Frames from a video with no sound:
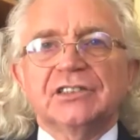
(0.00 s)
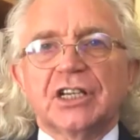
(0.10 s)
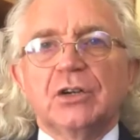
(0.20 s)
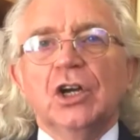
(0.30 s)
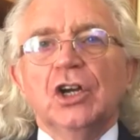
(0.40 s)

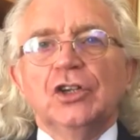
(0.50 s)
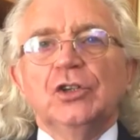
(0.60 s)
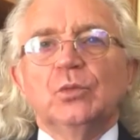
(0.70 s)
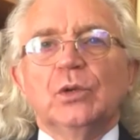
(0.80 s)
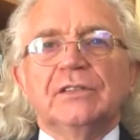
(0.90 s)
So
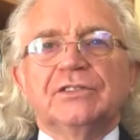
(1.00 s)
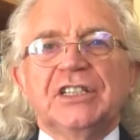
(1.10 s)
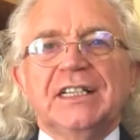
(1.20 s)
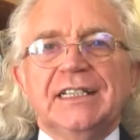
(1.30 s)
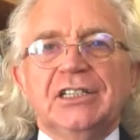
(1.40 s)
you will have
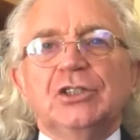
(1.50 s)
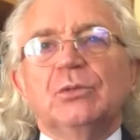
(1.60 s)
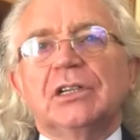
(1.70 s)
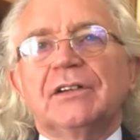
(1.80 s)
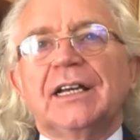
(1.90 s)
seen it, you
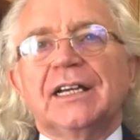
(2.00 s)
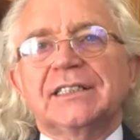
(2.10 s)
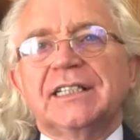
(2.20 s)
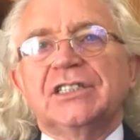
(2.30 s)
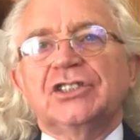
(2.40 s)
will have had
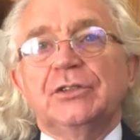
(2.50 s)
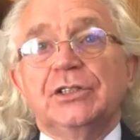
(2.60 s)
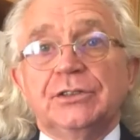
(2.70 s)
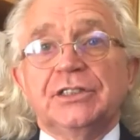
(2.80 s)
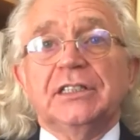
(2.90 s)
access to
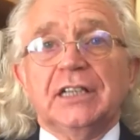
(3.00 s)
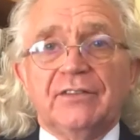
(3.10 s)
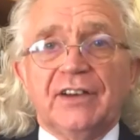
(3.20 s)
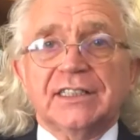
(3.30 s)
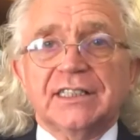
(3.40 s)
it, you still
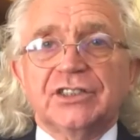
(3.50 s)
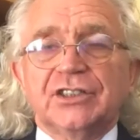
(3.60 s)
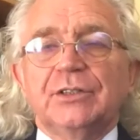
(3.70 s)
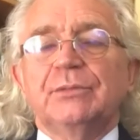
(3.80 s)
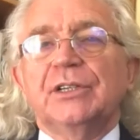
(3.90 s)
have access
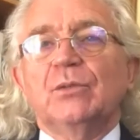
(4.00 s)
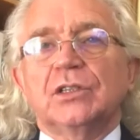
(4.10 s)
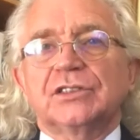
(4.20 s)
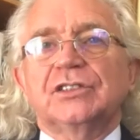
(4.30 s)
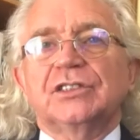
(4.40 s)
to it, but it
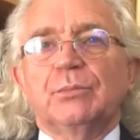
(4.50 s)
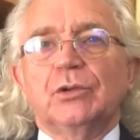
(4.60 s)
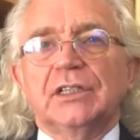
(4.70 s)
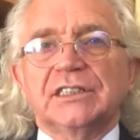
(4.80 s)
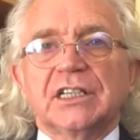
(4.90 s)
wasn't as a booklet.